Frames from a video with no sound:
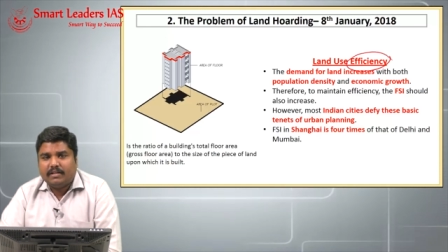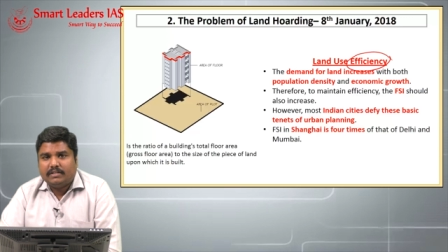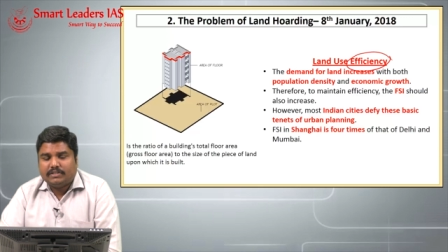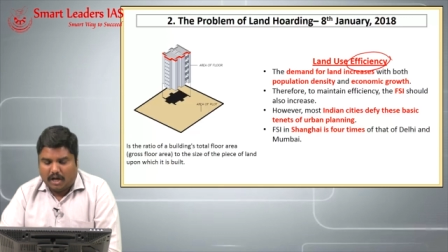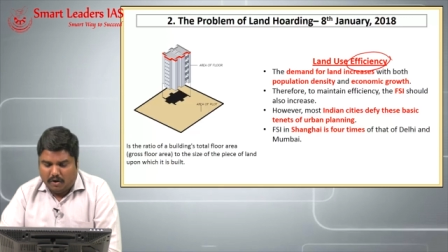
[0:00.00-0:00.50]

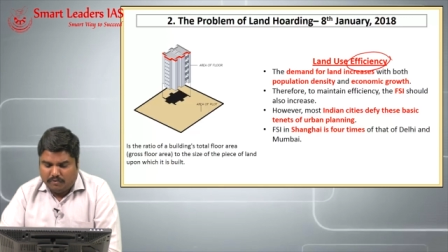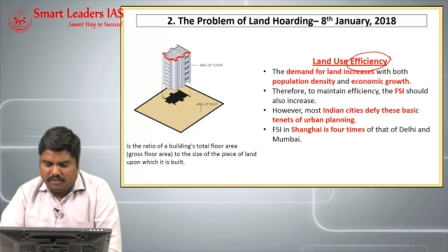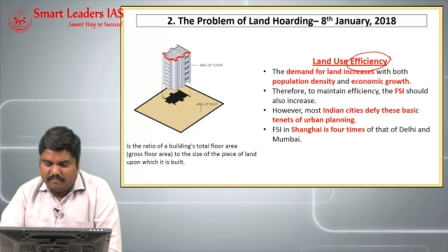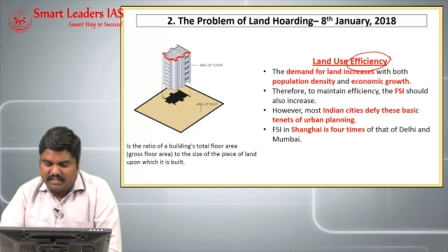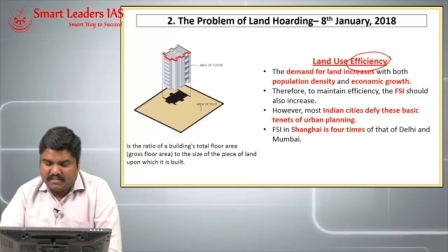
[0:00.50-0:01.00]
So how
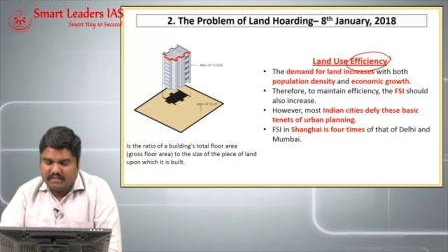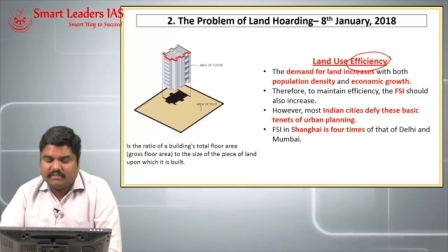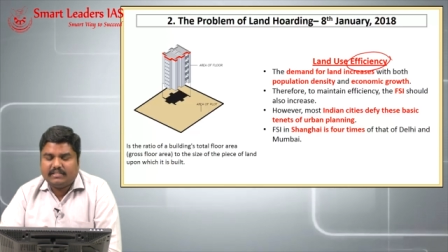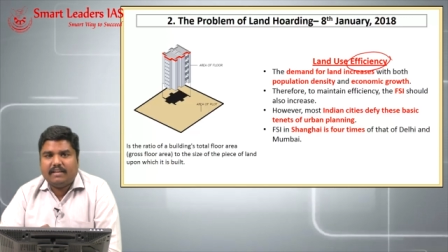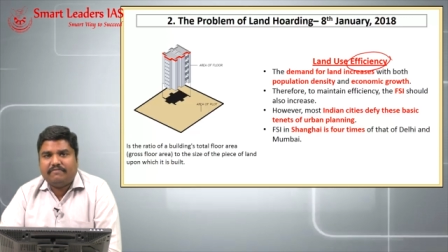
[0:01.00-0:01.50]
to measure
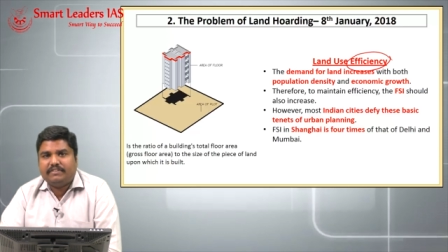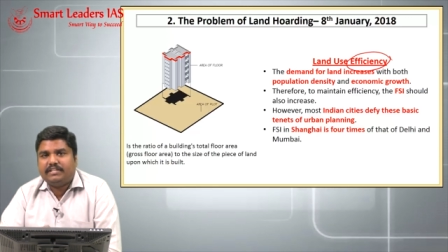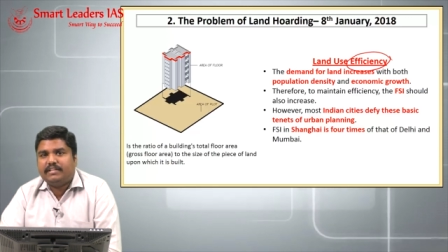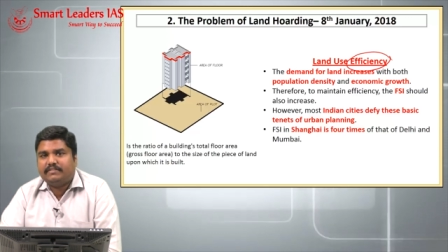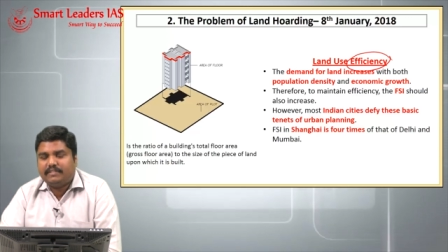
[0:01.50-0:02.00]
this
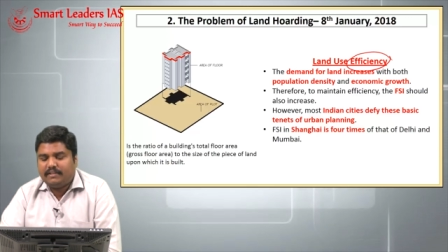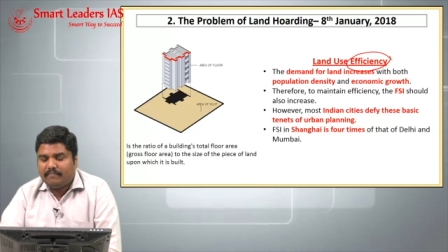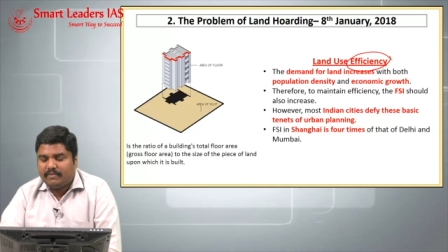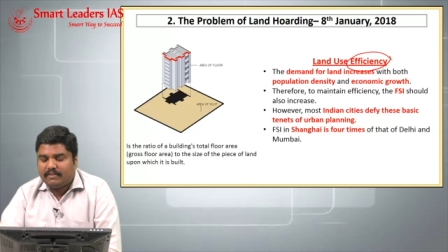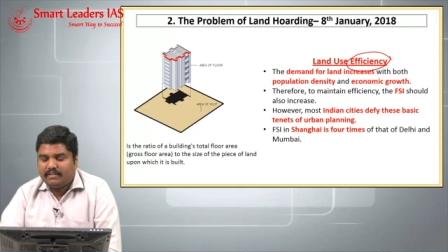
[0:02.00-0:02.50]
efficiency?
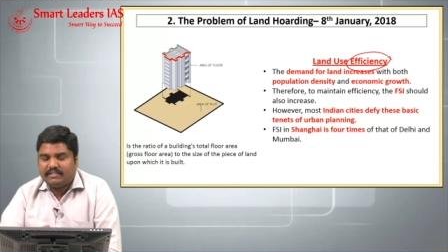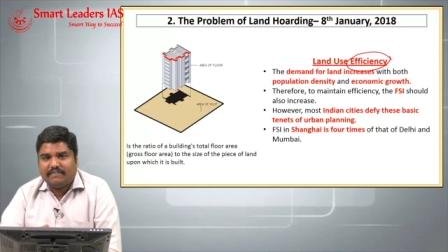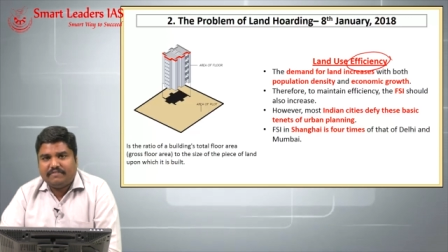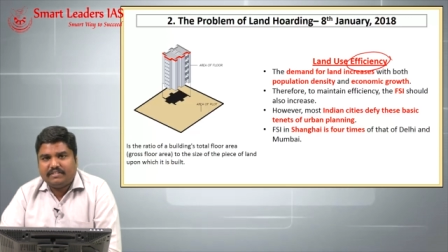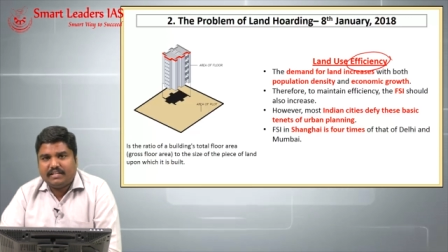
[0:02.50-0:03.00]
This
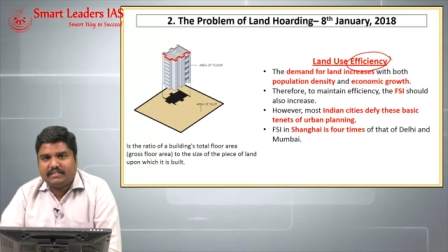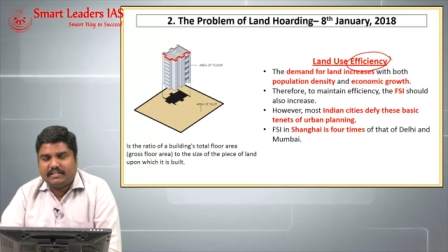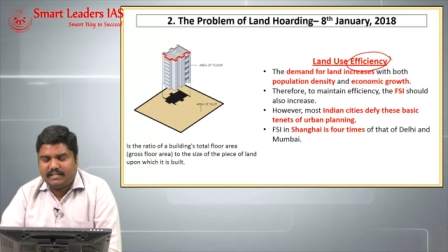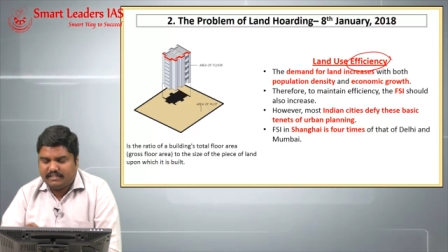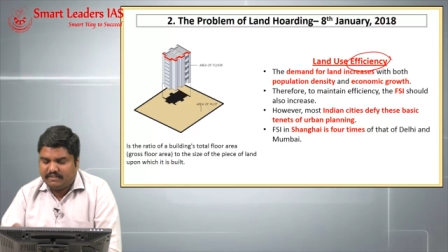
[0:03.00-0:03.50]

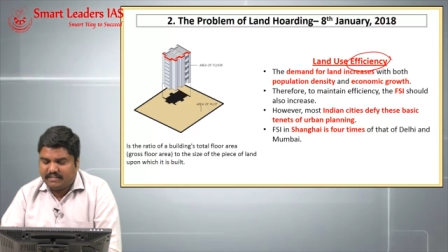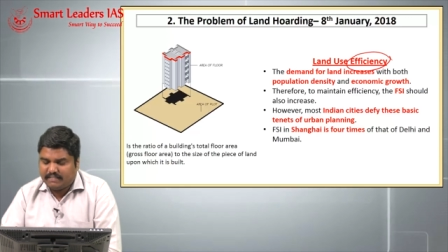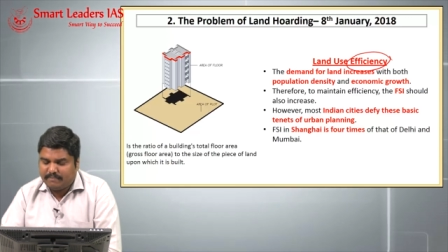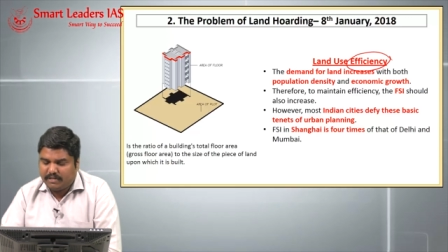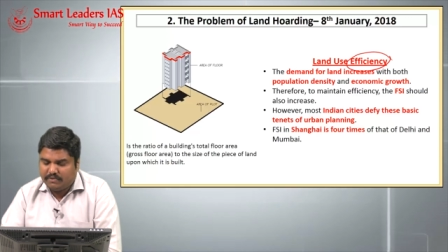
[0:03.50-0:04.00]
efficiency is with
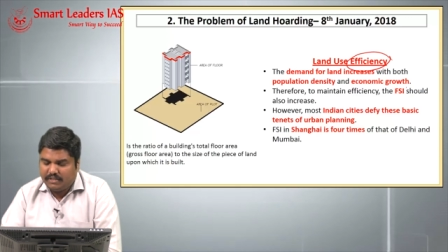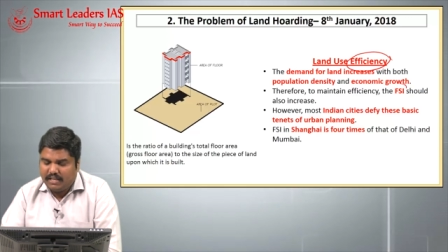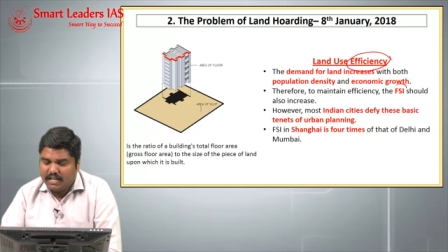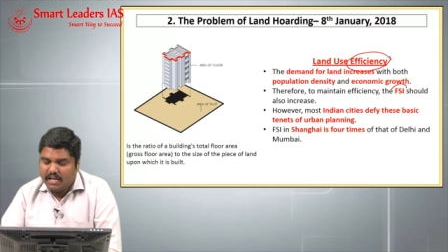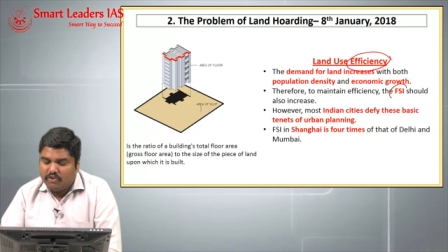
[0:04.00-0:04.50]
respect to
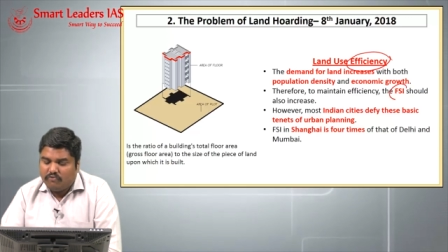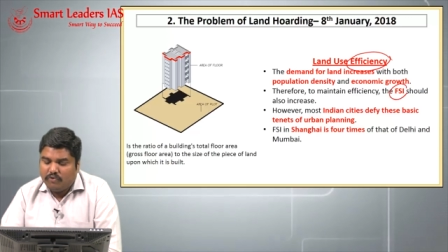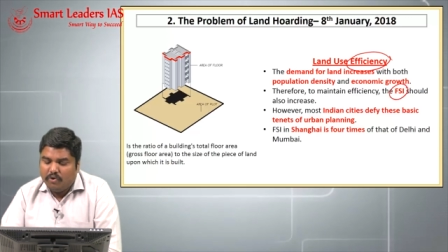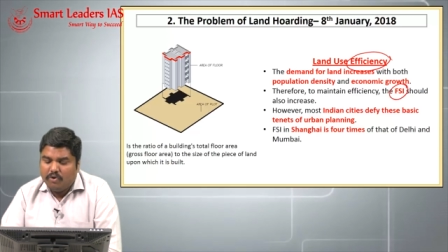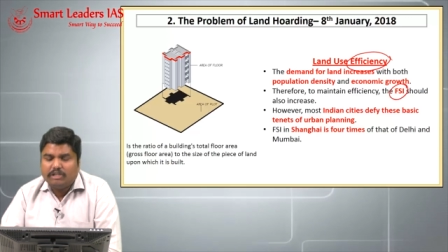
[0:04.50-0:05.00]
the
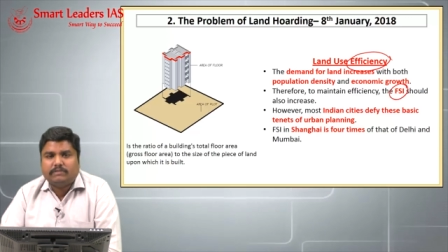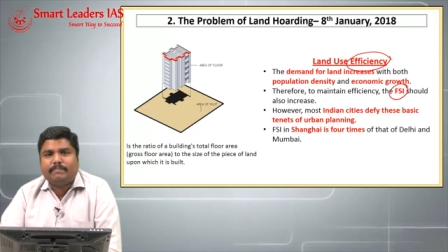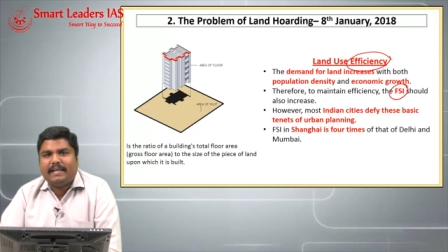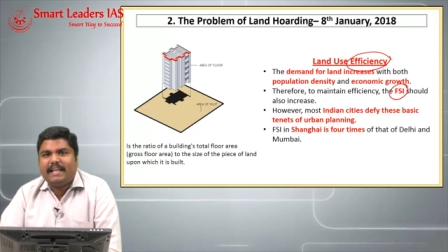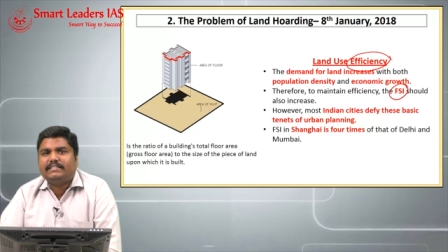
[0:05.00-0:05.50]
floor
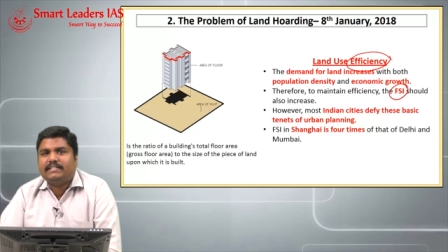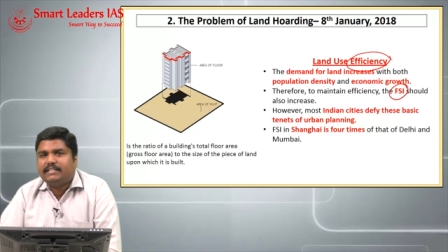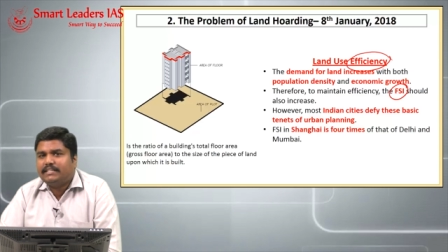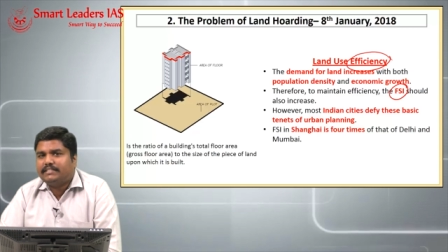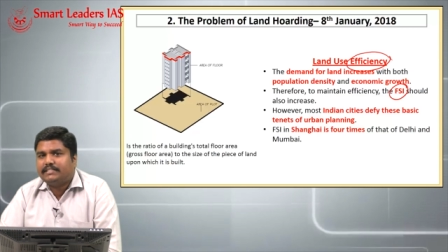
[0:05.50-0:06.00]
space
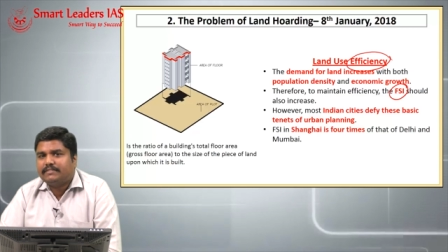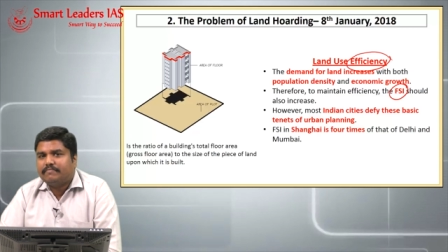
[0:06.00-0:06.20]
index.